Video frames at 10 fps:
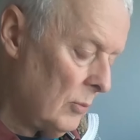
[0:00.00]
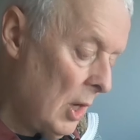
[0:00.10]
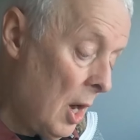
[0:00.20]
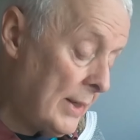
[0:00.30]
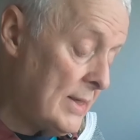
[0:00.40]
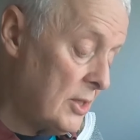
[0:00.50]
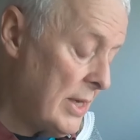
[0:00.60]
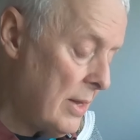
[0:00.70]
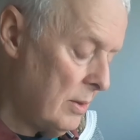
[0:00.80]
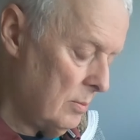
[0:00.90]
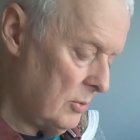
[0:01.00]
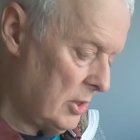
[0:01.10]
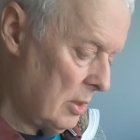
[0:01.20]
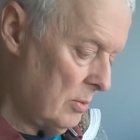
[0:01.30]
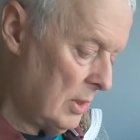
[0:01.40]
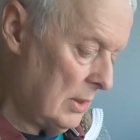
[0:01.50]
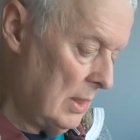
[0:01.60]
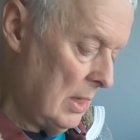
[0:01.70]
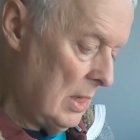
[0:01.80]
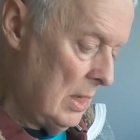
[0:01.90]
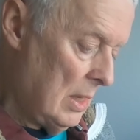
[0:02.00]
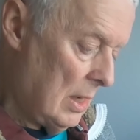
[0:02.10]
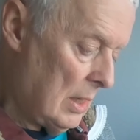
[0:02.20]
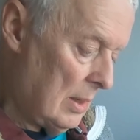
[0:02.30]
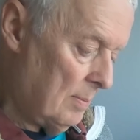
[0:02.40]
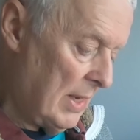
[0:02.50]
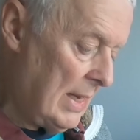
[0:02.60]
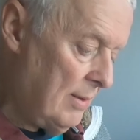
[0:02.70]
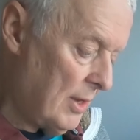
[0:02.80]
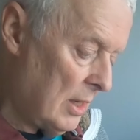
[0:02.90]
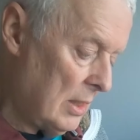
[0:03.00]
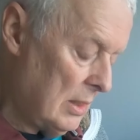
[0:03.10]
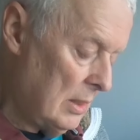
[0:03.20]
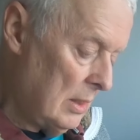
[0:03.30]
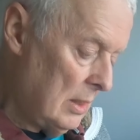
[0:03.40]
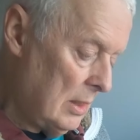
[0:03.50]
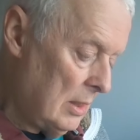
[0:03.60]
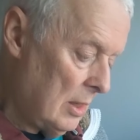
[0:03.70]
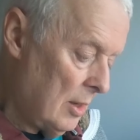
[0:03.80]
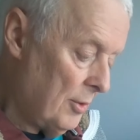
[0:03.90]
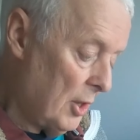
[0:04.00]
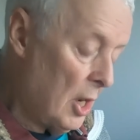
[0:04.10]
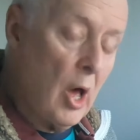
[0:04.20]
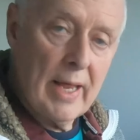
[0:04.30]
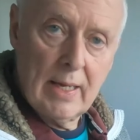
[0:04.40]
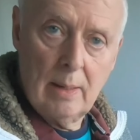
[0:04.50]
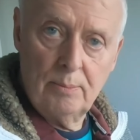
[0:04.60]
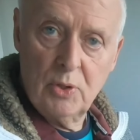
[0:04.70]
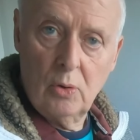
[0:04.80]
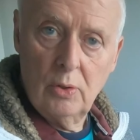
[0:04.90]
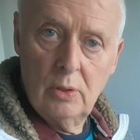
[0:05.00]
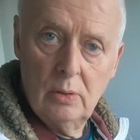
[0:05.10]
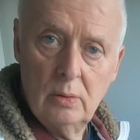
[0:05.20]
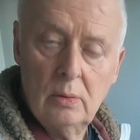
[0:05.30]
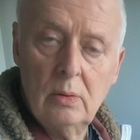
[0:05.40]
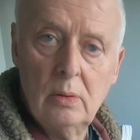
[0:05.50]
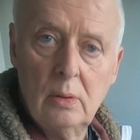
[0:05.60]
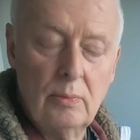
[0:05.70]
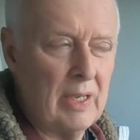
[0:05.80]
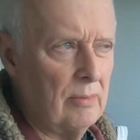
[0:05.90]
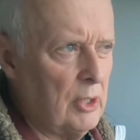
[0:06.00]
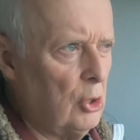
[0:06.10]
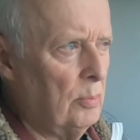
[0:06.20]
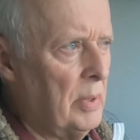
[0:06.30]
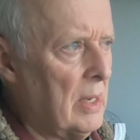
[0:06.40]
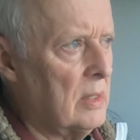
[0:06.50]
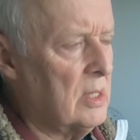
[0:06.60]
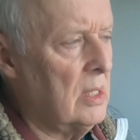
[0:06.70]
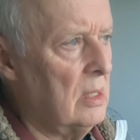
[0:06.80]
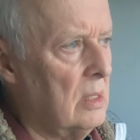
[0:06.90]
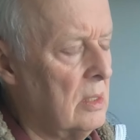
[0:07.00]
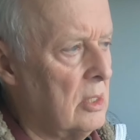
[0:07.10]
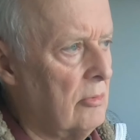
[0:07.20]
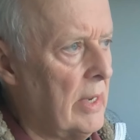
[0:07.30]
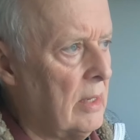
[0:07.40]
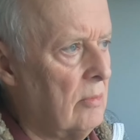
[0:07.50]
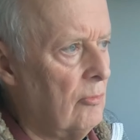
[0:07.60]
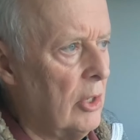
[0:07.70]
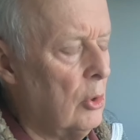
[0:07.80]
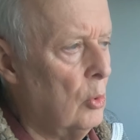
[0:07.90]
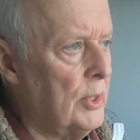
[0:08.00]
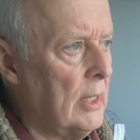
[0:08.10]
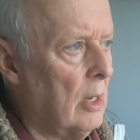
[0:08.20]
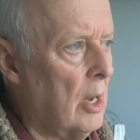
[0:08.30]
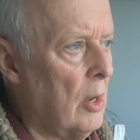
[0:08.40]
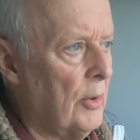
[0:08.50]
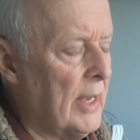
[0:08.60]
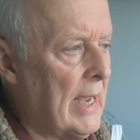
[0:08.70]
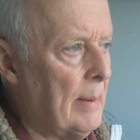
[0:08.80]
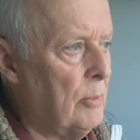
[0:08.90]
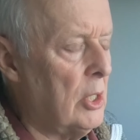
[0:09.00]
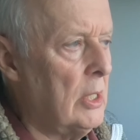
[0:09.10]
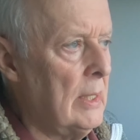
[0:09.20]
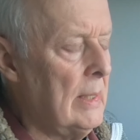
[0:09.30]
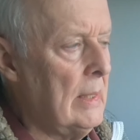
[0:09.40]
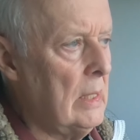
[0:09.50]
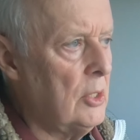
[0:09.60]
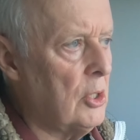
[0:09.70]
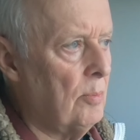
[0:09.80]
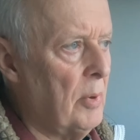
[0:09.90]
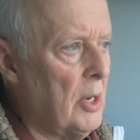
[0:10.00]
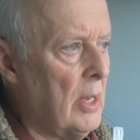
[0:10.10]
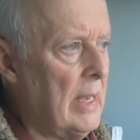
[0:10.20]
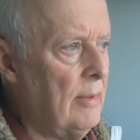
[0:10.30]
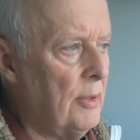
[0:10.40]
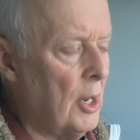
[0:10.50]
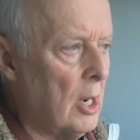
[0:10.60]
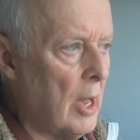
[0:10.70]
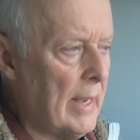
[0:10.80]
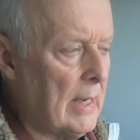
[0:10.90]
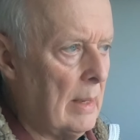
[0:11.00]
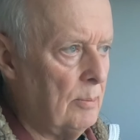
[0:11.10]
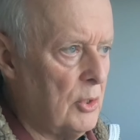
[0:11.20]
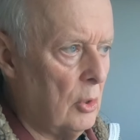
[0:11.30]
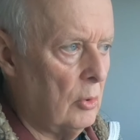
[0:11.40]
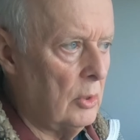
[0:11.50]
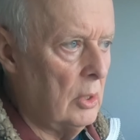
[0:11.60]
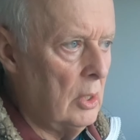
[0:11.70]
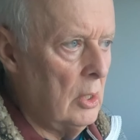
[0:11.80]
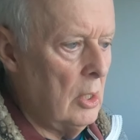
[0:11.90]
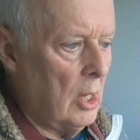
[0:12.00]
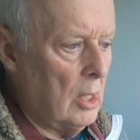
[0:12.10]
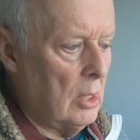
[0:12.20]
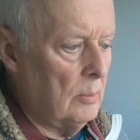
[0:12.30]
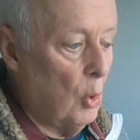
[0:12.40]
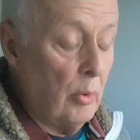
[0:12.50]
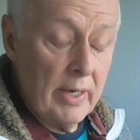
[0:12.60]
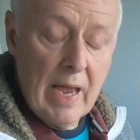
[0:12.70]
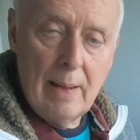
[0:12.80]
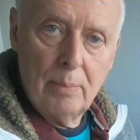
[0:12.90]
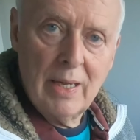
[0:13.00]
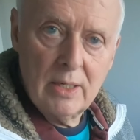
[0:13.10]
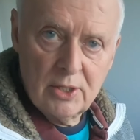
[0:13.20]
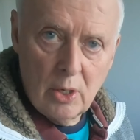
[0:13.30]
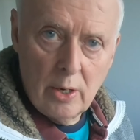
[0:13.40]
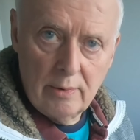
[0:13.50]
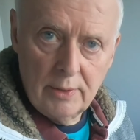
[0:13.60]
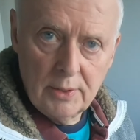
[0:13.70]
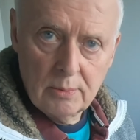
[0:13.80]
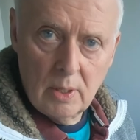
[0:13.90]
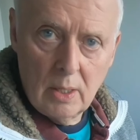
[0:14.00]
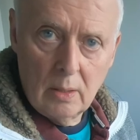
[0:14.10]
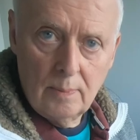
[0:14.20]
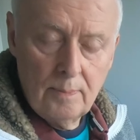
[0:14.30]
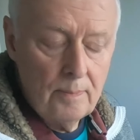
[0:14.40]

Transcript: I can set them so that either the light comes on, they should be able to see that there's a red recording light on a camera, so, but either the light comes on or it can play a siren as well.